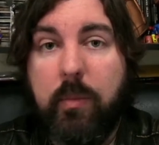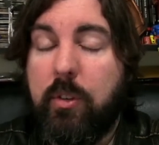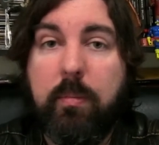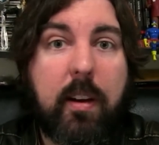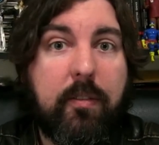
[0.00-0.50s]

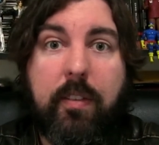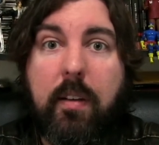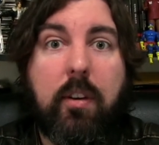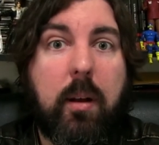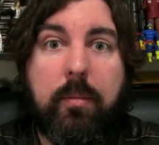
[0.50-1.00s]
This is my
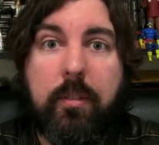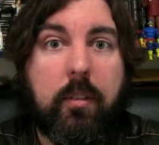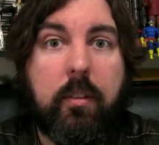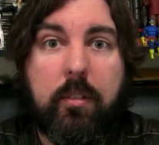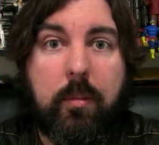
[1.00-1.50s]
favorite episode
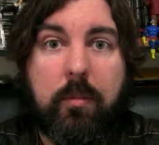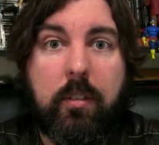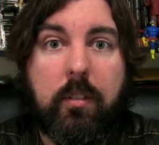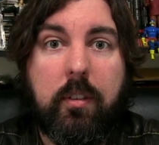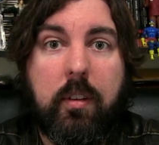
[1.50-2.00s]
of The
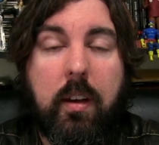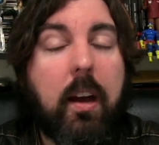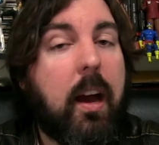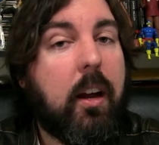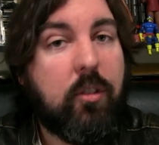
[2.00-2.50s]
Simpsons.
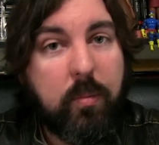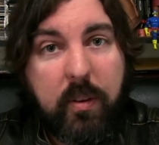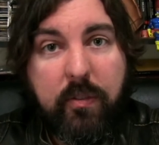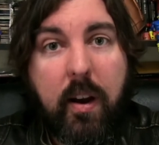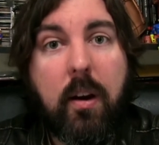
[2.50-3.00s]
And to
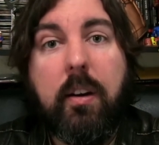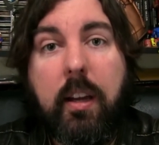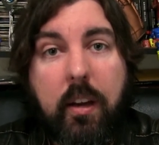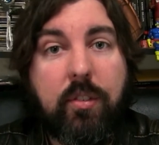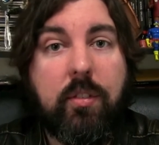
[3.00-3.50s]
be fair,
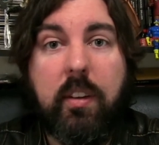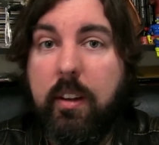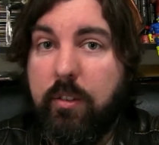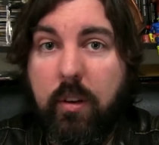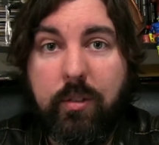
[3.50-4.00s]
yes,
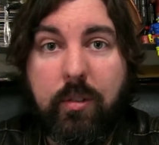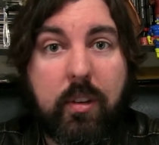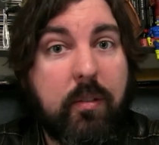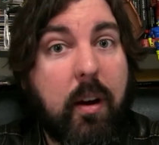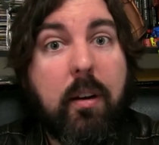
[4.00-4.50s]
it is also
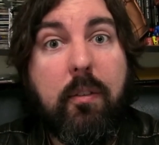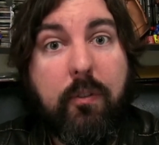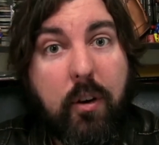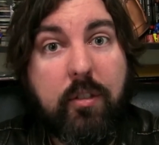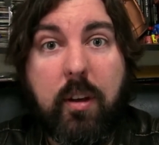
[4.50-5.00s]
the very
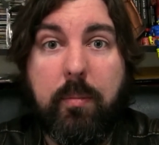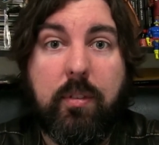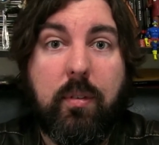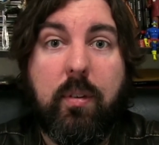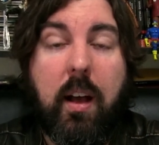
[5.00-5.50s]
first
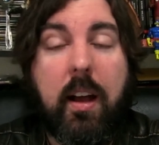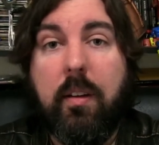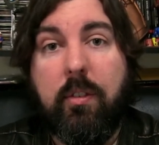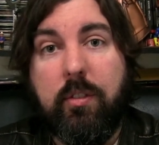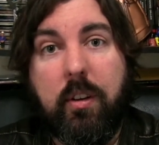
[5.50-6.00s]
episode I
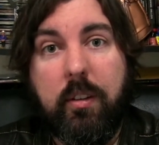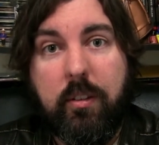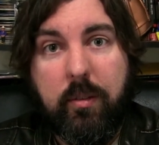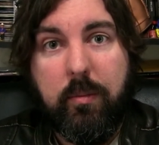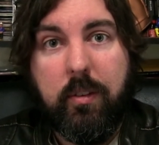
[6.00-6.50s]
ever saw of The
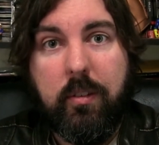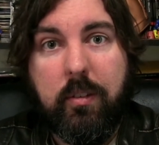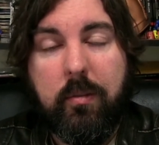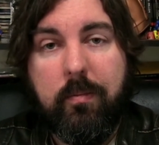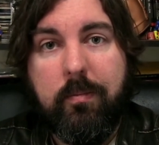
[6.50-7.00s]

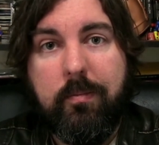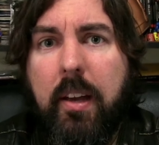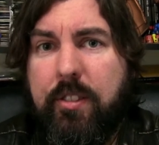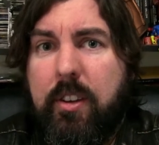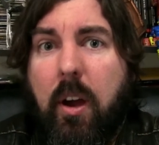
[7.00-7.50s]
Simpsons.
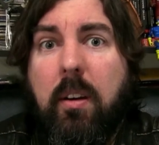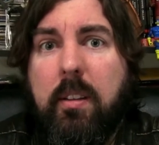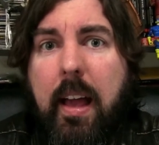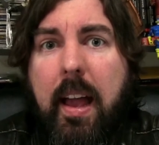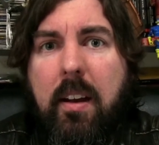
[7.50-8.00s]
As a young
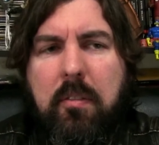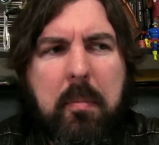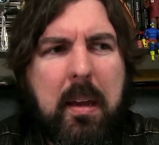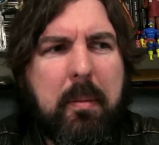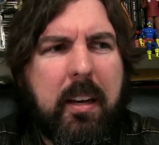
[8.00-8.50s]
lad of
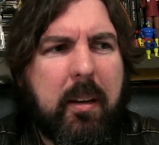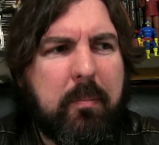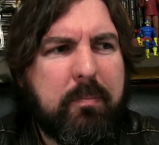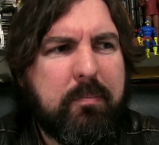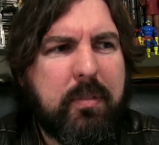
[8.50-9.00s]
maybe
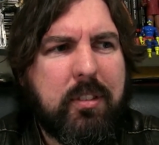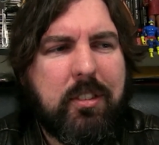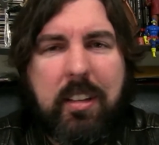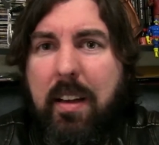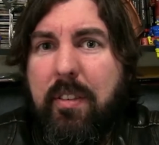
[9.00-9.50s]

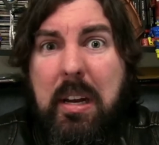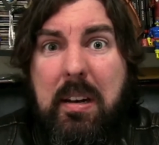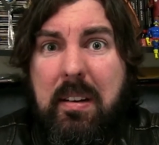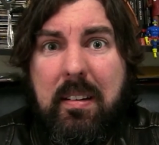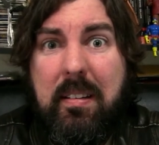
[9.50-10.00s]

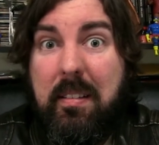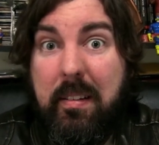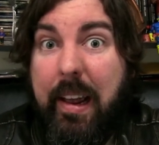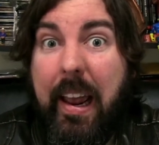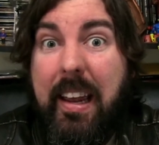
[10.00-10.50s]
7,
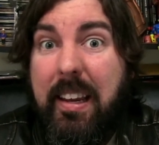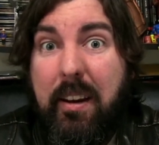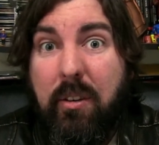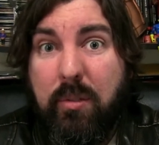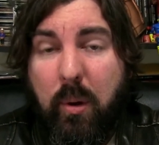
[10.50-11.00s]
8
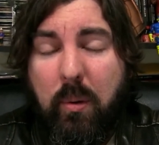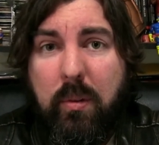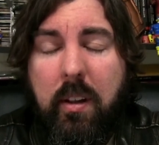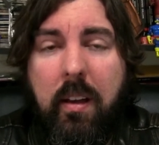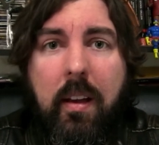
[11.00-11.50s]
years
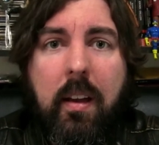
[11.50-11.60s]
old,